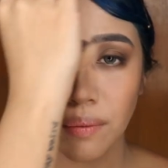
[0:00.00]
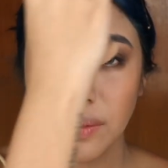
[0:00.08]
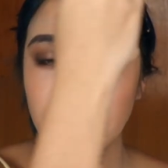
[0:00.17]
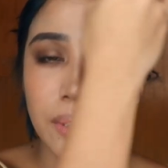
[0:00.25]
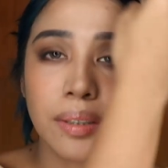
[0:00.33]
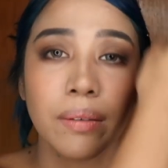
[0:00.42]
I've
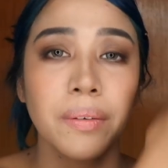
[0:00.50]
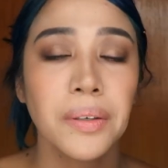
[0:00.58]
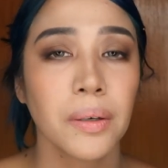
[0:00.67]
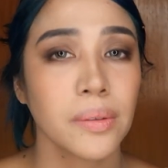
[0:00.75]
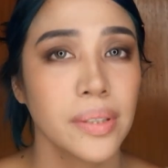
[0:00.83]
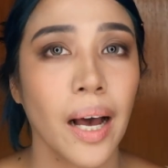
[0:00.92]
seen it when
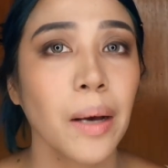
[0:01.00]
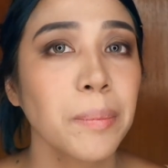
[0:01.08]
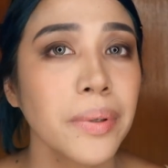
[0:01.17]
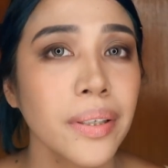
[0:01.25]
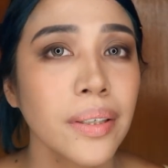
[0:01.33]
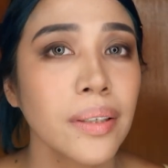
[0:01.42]
I was
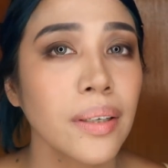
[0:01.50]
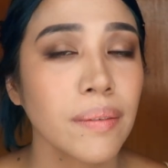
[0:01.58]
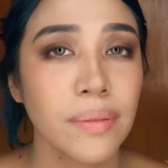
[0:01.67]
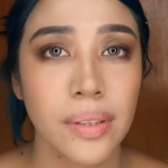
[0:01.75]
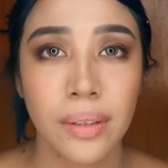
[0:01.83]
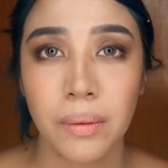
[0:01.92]
happy.
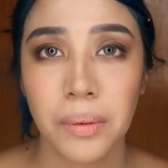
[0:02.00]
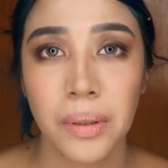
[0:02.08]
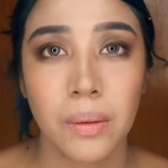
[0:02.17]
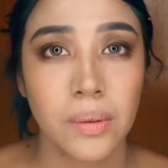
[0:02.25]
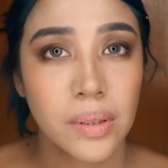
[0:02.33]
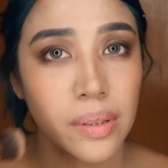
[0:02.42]
I've seen it when
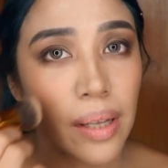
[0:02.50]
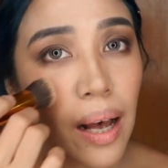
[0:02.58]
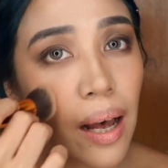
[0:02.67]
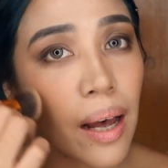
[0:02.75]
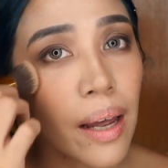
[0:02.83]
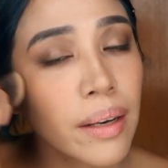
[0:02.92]
I was
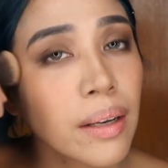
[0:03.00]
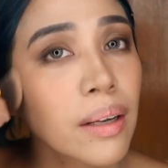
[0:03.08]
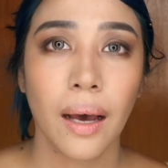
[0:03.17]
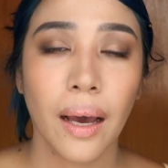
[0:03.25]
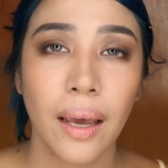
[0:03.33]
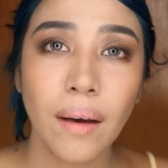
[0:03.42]
sad.
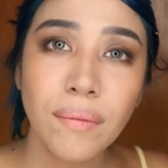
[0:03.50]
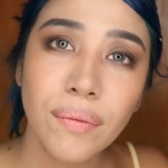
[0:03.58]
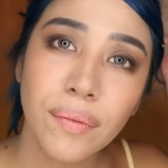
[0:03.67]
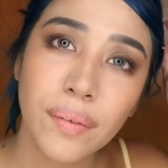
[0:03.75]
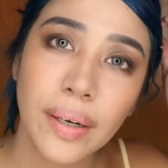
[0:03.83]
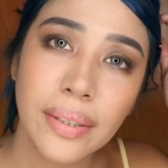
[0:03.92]
I have
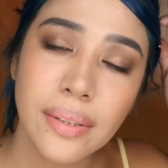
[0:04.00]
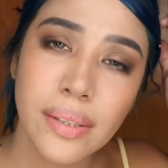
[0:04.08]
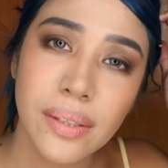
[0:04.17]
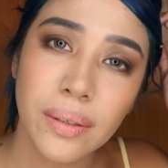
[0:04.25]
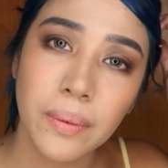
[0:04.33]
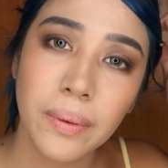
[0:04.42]

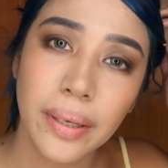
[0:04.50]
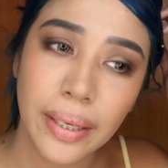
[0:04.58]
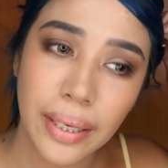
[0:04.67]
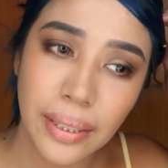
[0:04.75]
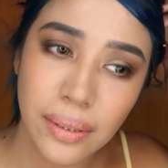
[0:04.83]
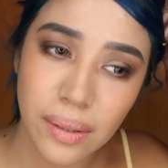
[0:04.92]
friends who
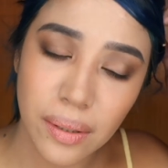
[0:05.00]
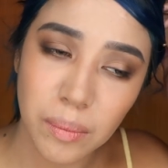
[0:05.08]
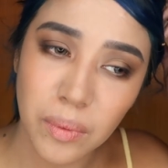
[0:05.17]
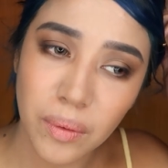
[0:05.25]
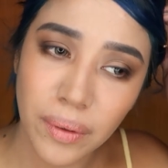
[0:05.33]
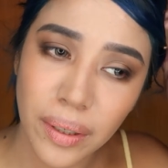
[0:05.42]
hate the
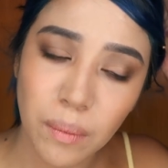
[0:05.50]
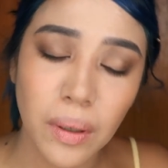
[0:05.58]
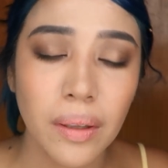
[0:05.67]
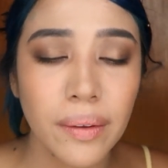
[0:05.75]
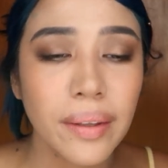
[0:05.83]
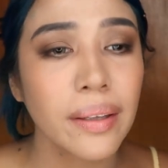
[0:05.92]
movie.
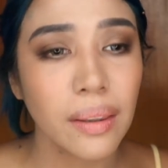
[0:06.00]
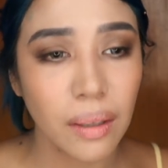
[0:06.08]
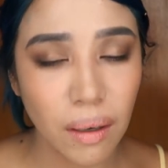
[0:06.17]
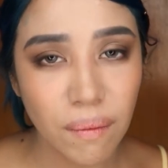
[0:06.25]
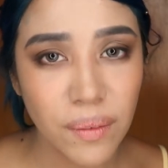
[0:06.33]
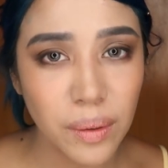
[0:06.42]
Well, they
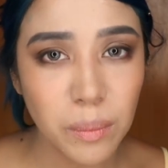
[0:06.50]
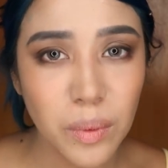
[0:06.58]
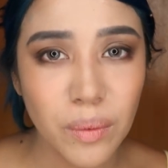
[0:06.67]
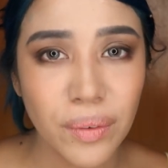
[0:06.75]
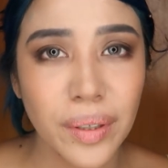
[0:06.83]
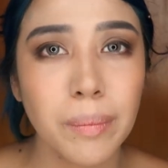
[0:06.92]
love the
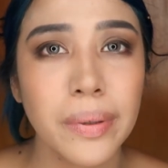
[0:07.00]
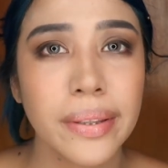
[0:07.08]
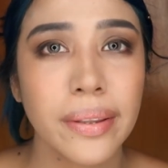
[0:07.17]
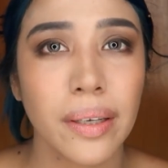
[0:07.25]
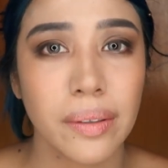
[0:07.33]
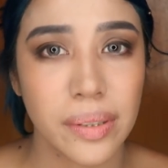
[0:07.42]
movie,
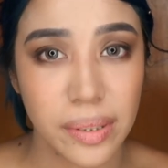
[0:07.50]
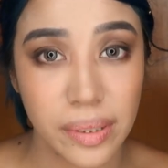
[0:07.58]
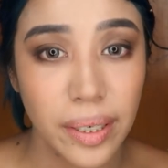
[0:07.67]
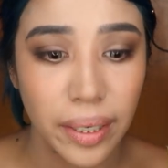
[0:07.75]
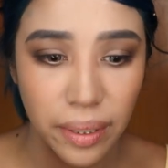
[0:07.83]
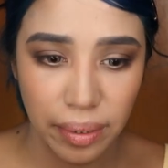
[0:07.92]
but they're
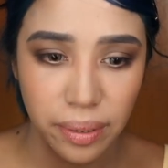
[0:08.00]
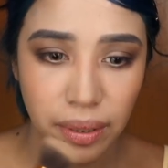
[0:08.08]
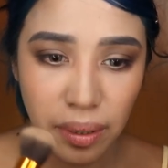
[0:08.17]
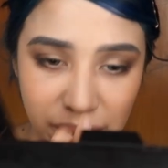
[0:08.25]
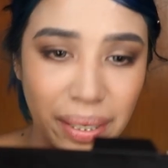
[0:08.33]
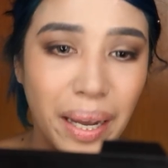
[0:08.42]
scared.
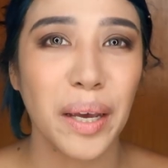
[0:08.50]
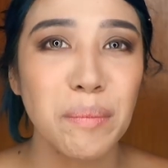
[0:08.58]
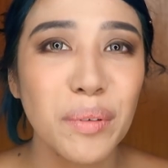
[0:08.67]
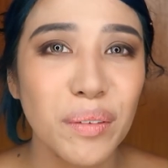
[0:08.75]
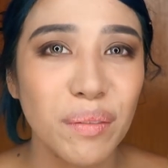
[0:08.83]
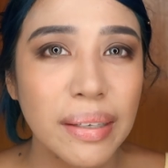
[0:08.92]
She
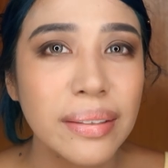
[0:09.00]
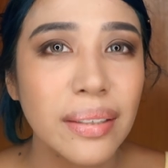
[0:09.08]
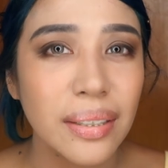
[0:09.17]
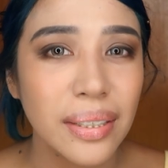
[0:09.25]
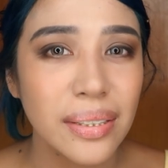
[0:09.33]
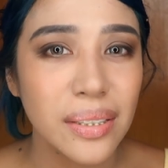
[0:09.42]

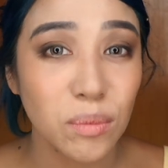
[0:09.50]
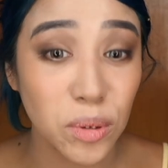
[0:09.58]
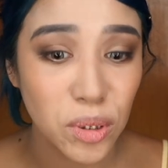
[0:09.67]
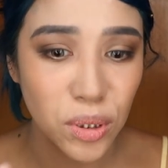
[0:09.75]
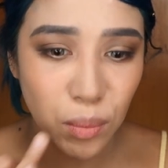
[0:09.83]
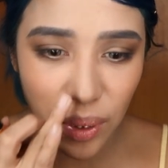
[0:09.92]
hyperventilates
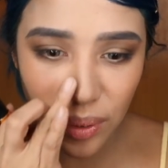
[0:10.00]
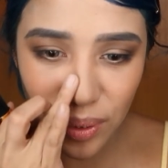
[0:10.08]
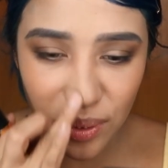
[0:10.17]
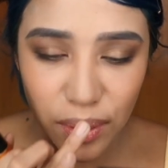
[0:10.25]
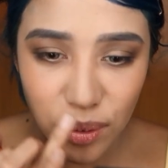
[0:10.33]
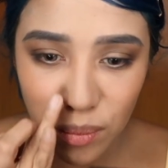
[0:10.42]
when she
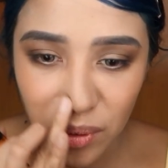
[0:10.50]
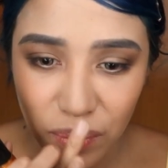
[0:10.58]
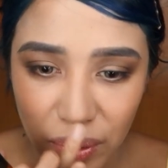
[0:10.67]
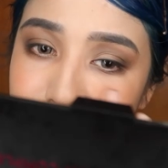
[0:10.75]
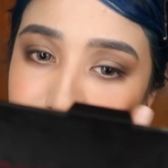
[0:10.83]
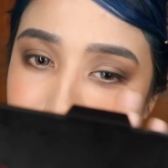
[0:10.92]
watches the
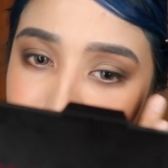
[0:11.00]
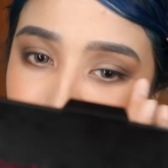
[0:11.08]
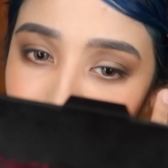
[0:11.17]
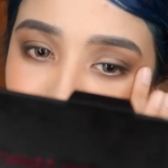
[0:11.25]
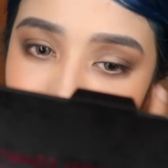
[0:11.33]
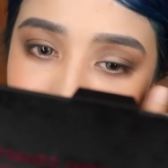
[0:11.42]
movie. I'm
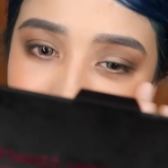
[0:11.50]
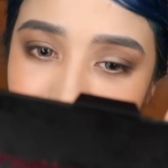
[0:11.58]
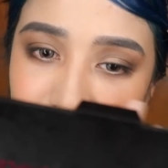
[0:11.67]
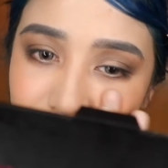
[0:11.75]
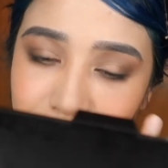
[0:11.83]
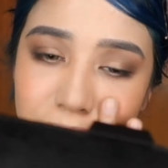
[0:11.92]
so
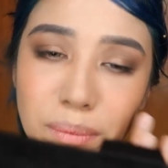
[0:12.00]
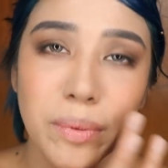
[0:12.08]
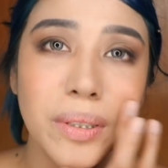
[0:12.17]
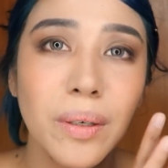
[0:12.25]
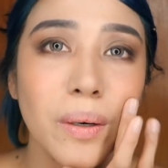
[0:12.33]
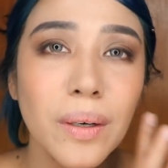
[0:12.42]
excited to
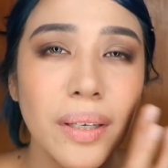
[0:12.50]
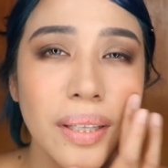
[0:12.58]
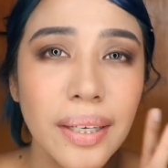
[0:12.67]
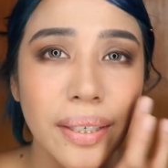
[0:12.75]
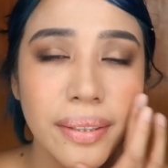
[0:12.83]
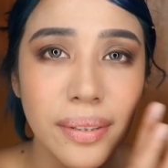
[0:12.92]
be
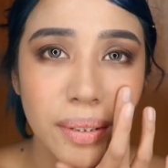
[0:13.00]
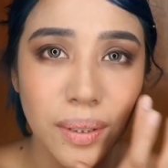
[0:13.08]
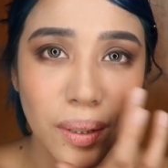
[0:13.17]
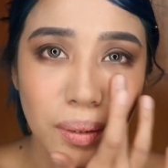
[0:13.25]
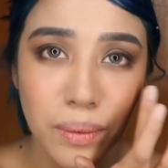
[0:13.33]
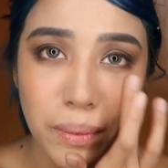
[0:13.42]
Coraline this
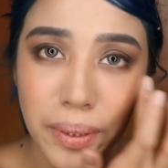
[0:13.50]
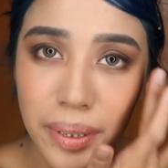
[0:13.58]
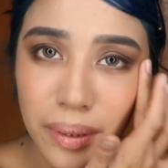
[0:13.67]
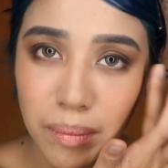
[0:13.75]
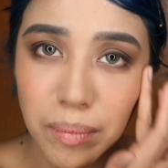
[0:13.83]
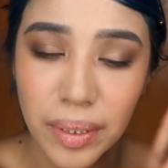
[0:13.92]

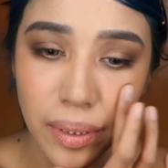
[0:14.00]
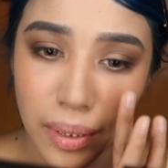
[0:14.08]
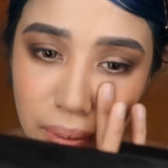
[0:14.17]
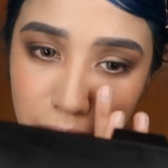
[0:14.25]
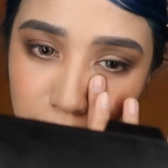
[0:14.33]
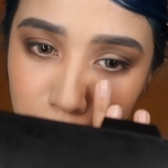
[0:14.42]
Halloween
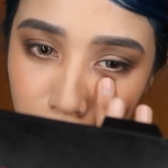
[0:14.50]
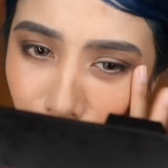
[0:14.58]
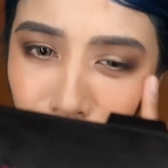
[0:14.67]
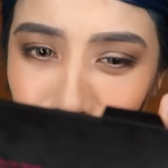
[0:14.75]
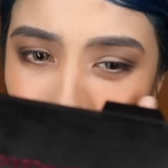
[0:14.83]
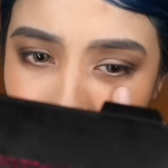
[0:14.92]
because
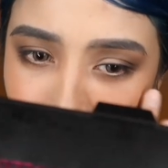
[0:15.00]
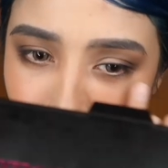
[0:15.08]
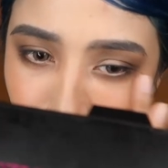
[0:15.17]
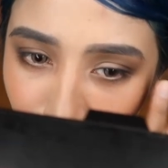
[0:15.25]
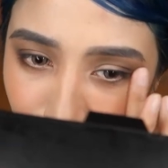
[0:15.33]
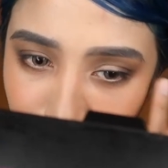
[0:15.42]
I've always
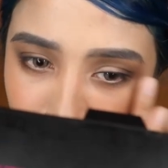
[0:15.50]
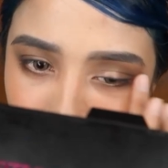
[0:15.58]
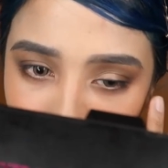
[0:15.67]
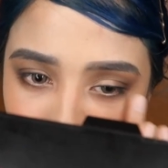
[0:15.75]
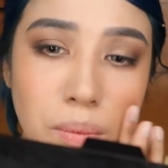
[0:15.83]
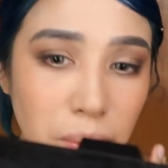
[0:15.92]

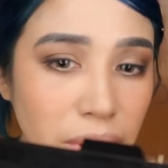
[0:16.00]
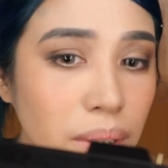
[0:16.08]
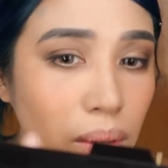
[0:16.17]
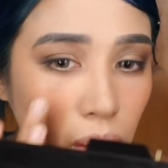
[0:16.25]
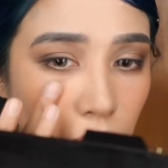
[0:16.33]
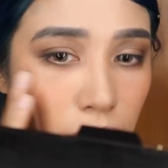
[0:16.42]
wanted to
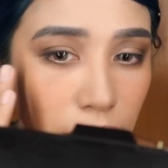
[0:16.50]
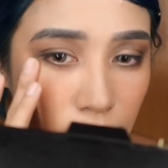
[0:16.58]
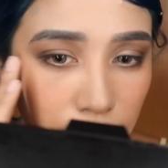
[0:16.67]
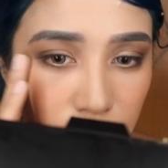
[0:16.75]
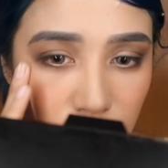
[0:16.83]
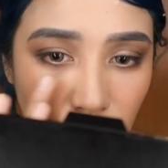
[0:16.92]
be
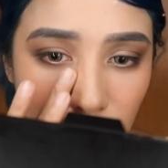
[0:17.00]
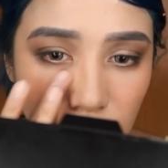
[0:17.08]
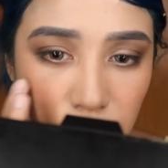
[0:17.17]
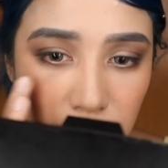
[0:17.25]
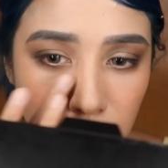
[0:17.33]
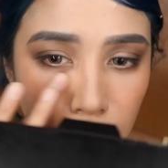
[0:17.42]
Coraline on
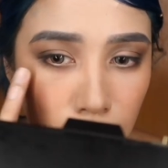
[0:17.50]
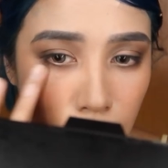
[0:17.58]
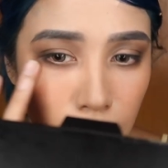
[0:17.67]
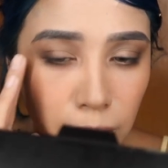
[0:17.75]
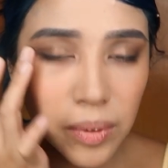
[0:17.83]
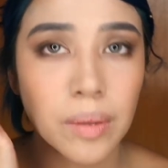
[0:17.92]
Halloween.
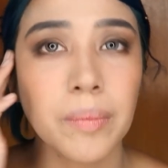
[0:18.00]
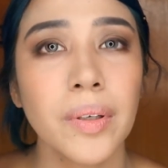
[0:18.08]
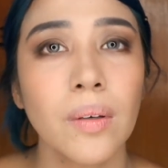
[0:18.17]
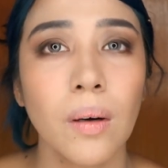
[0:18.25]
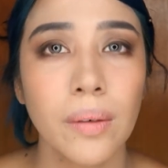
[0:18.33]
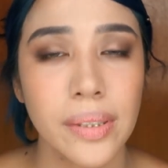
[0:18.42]
But
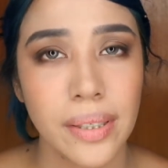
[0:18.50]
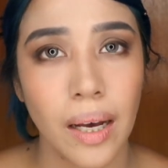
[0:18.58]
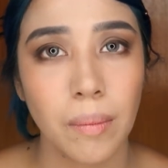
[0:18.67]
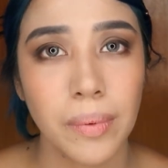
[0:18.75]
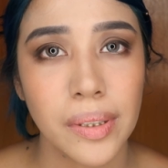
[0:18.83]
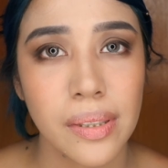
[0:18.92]
something always
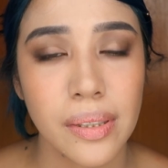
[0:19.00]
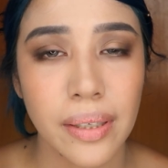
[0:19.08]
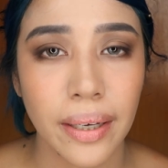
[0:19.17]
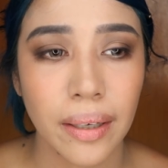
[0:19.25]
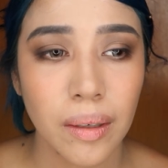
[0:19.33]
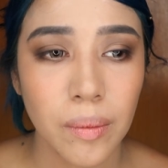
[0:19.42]
happens. It's
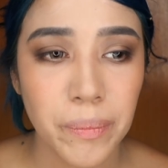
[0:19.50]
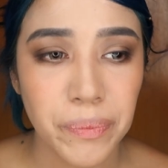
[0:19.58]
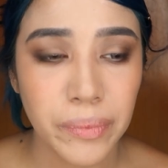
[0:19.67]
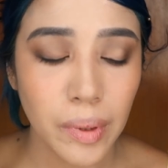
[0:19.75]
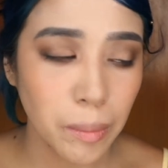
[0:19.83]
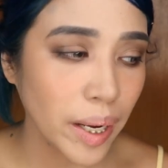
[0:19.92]
like,
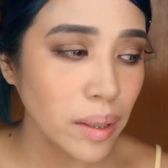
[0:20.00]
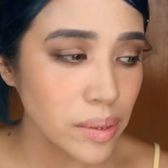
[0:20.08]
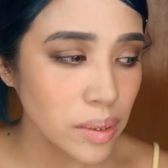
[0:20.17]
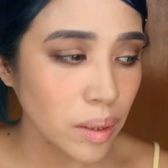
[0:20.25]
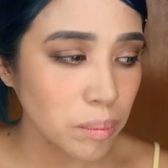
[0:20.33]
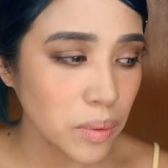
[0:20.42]
my
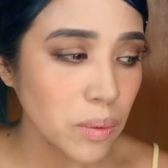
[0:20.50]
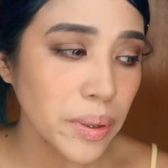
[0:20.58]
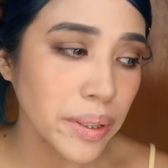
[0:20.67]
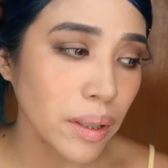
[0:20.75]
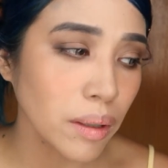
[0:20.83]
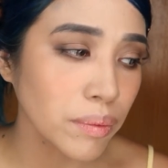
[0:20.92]
hair's not blue
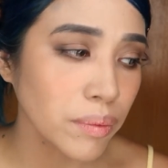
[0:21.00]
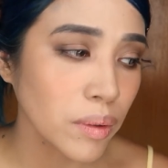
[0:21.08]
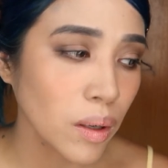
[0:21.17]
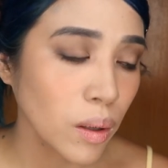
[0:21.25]
enough